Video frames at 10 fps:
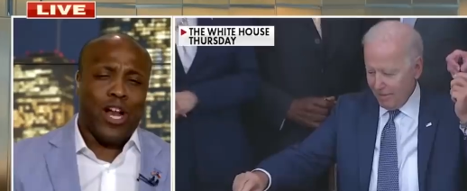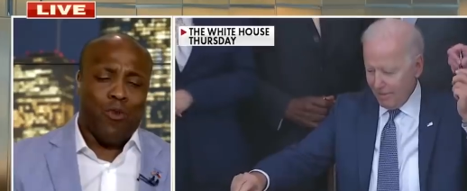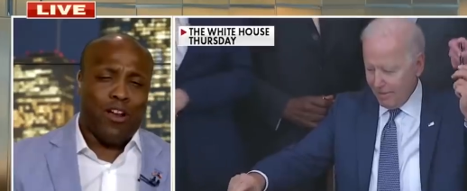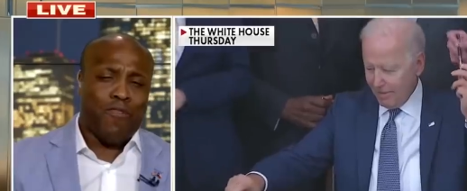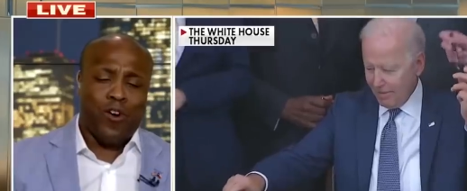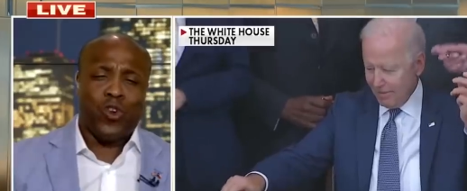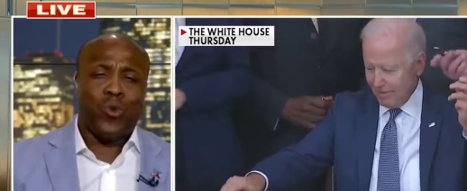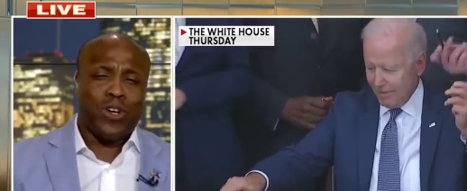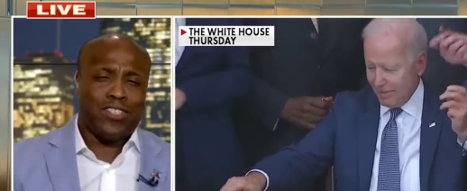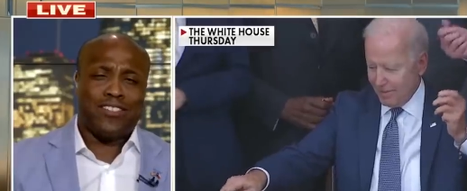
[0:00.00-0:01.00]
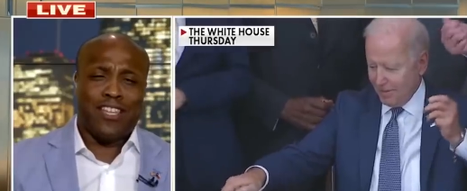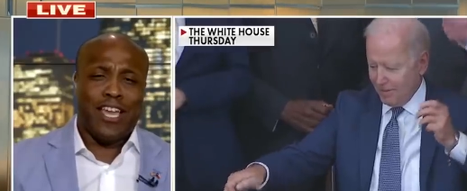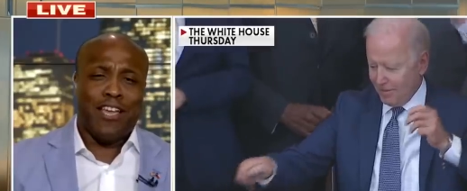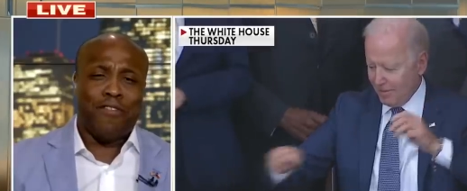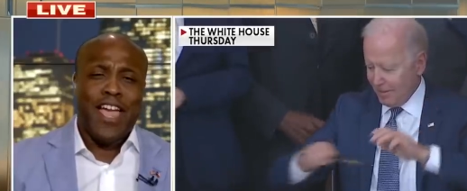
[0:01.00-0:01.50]
Speaker 1: grandfather who was a
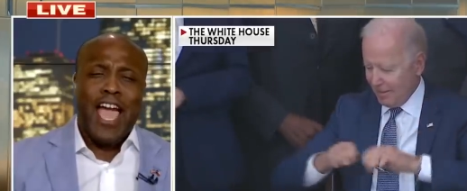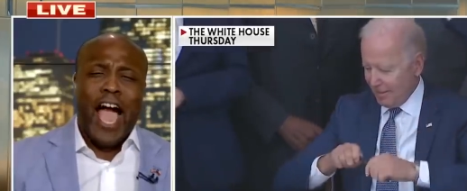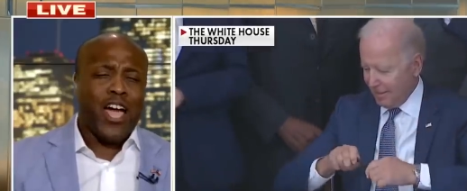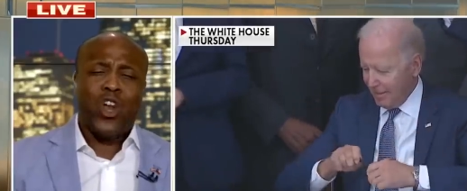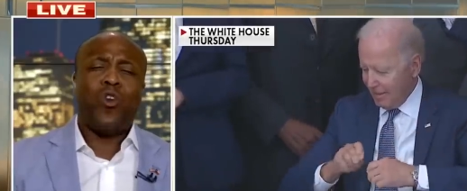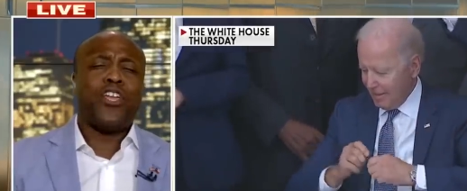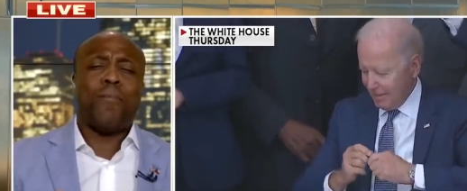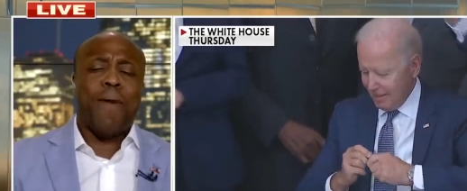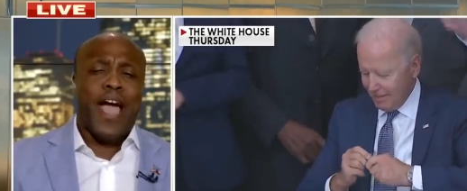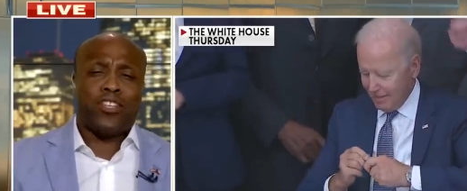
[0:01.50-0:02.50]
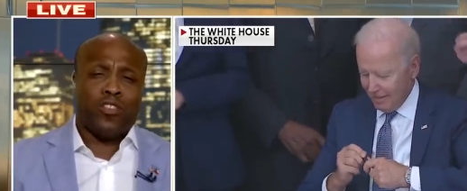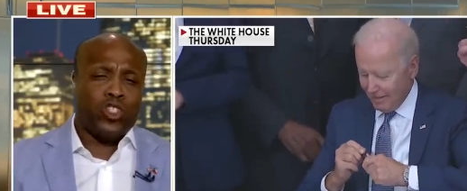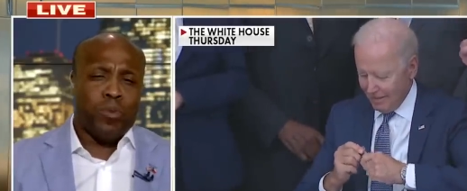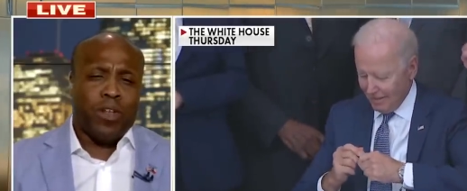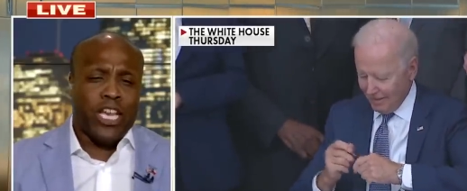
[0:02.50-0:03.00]
slave, I can only imagine the
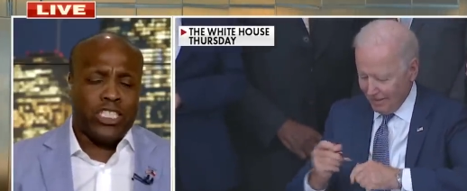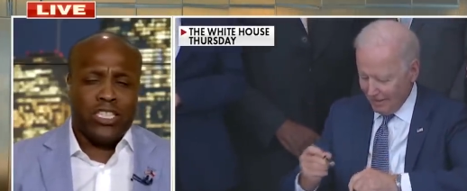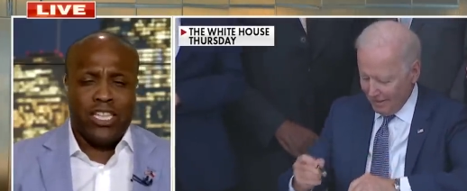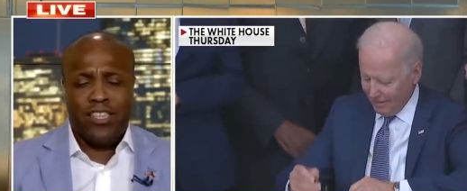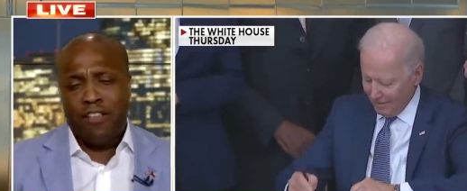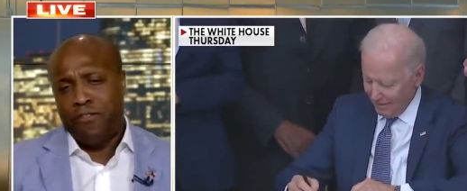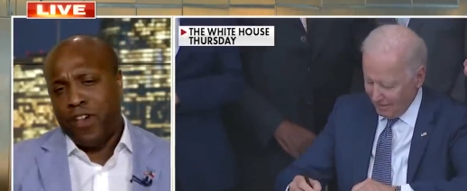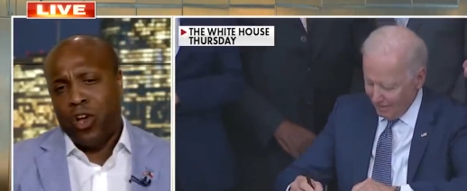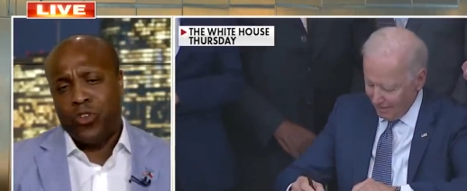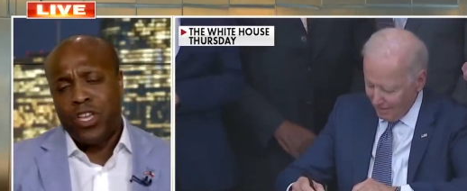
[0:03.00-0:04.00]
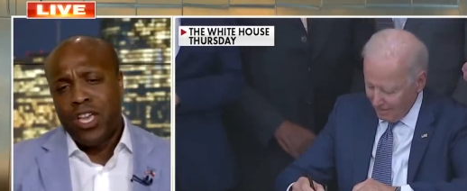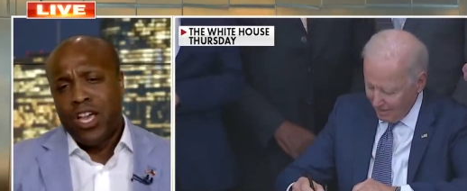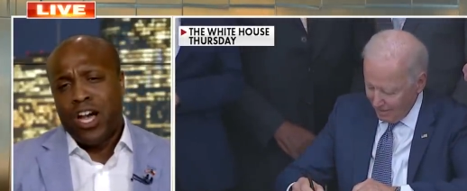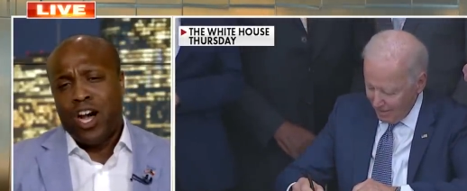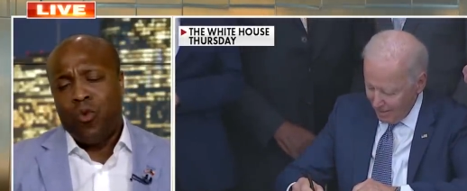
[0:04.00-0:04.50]
jubilation that they felt
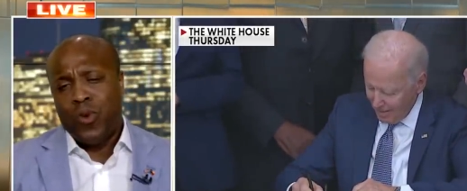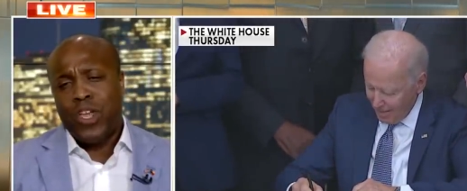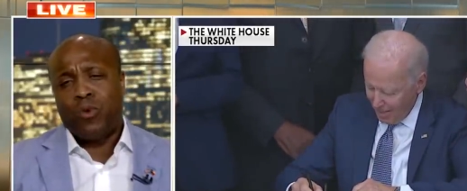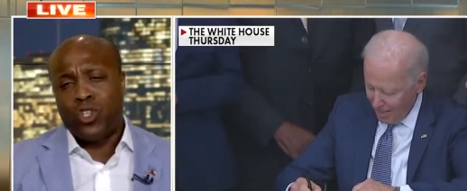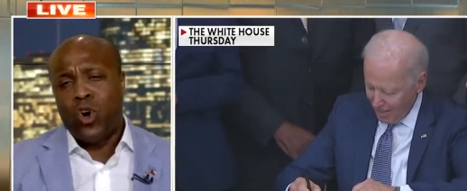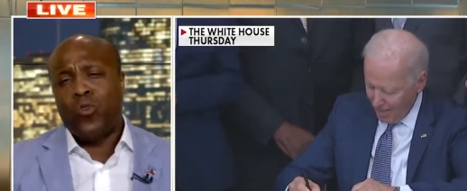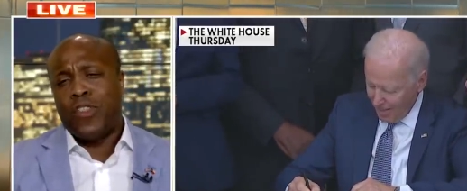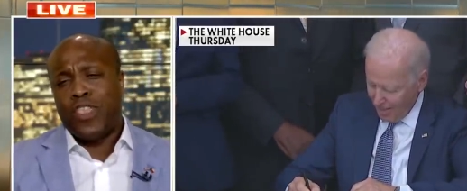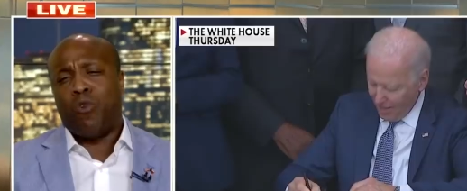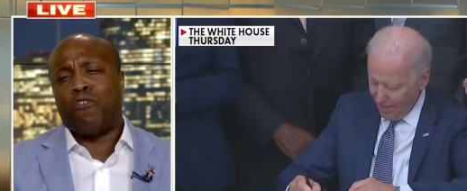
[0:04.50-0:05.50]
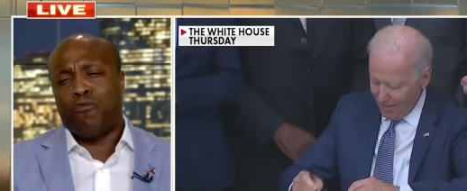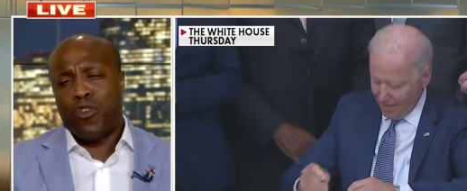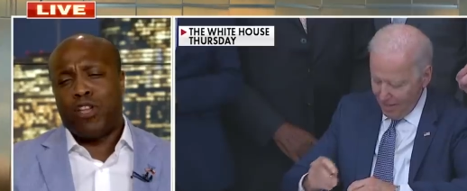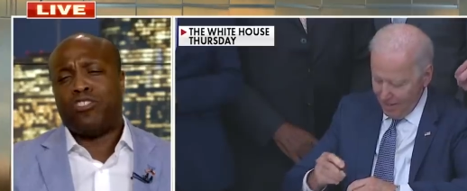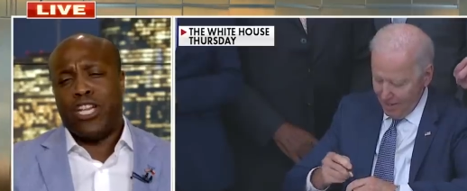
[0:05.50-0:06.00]
uh, when they were told that they were
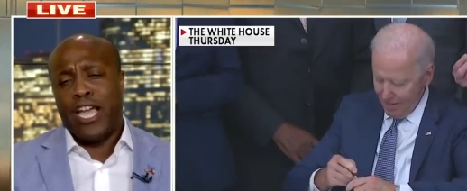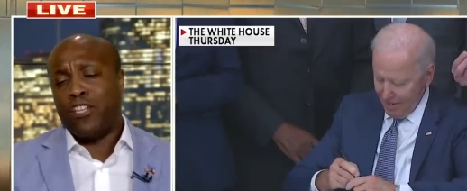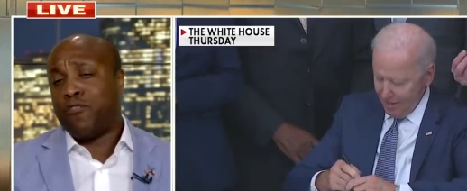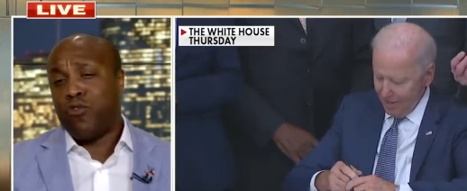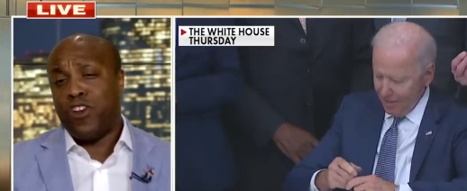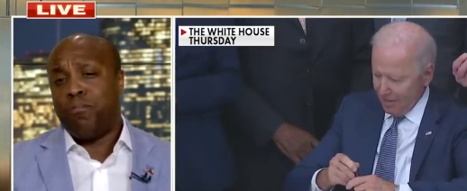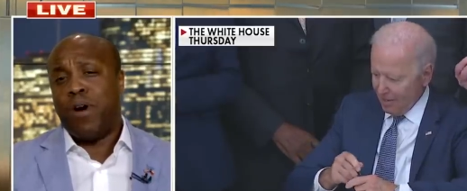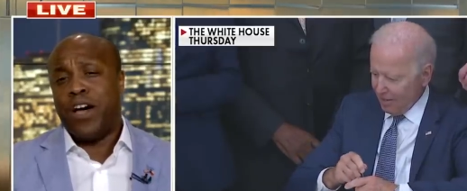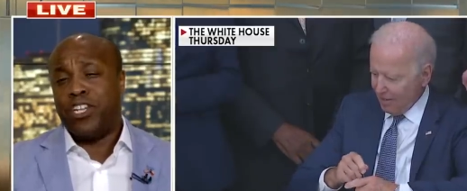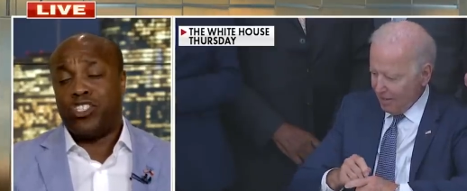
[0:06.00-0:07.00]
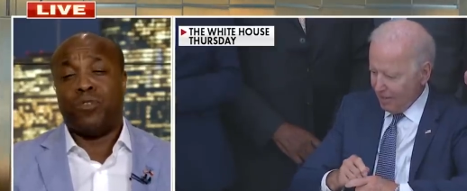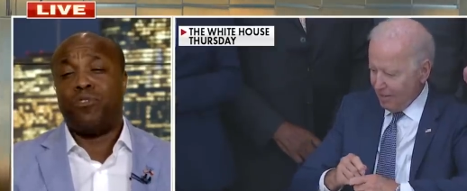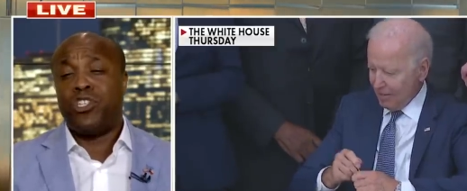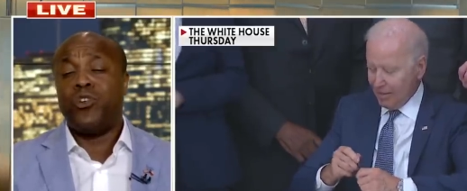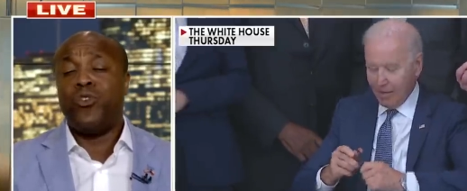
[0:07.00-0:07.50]
free of chains, free of bondage,
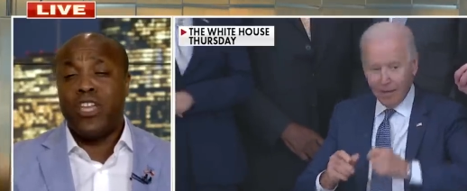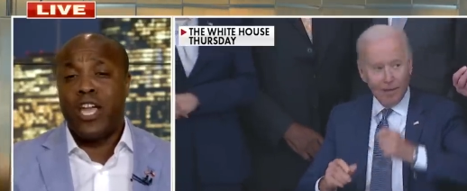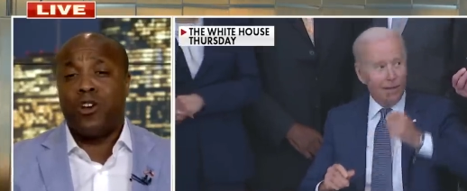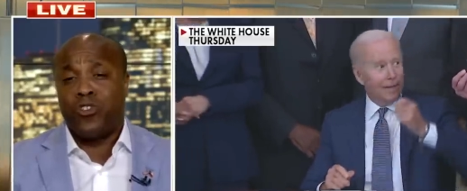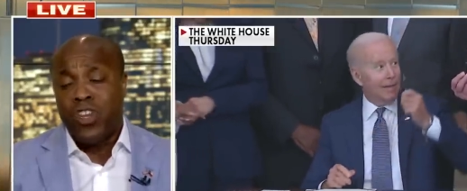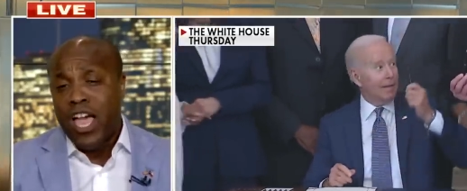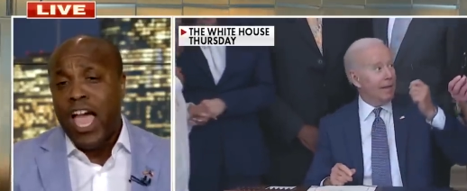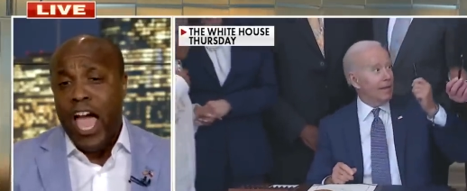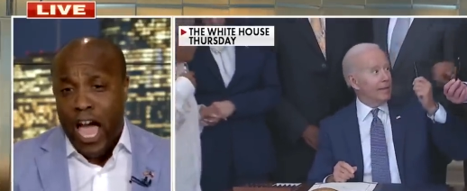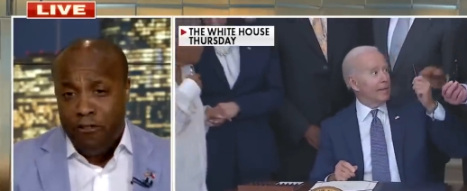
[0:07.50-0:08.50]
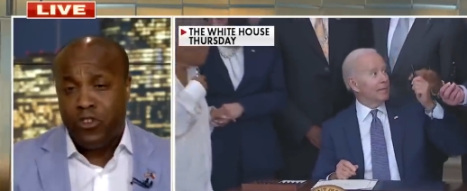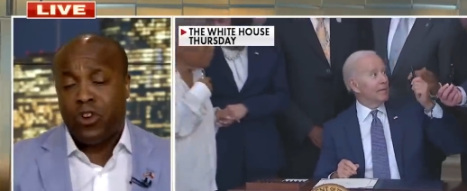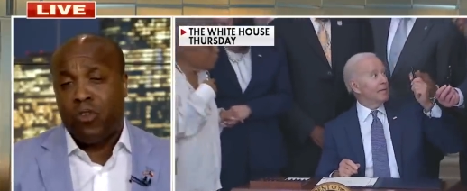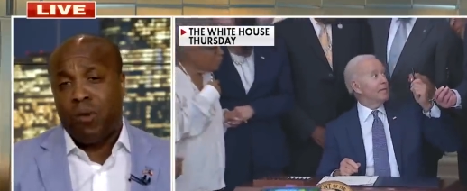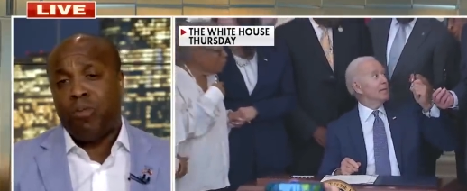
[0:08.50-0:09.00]
some two years
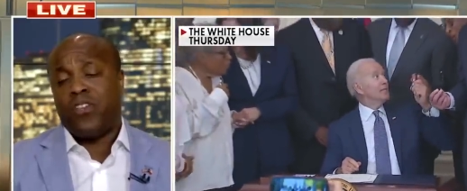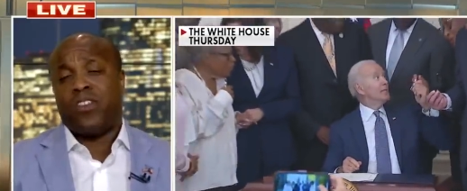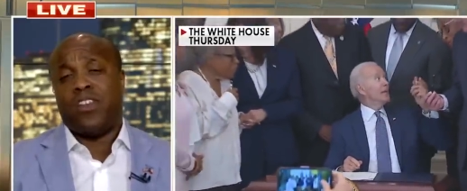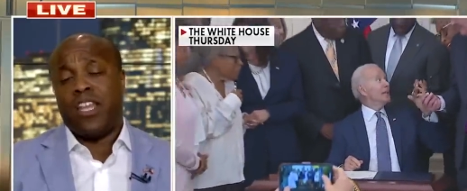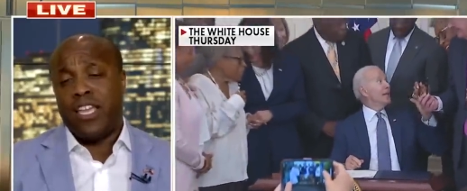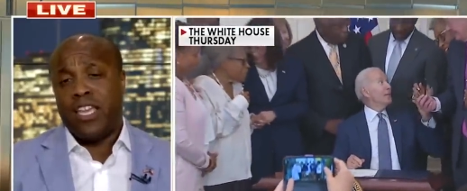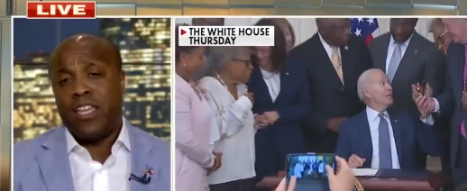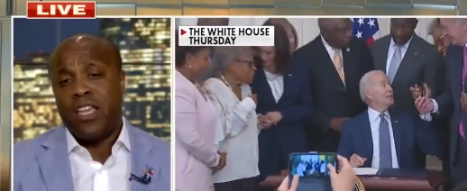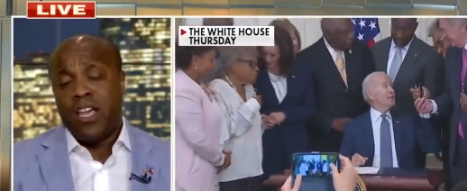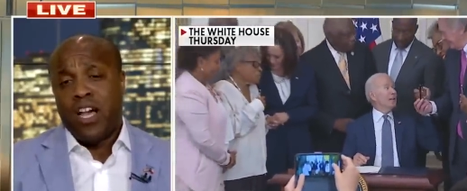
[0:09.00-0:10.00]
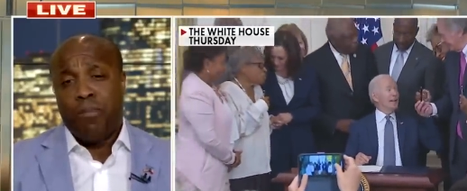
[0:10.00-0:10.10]
after uh, President Lincoln uh,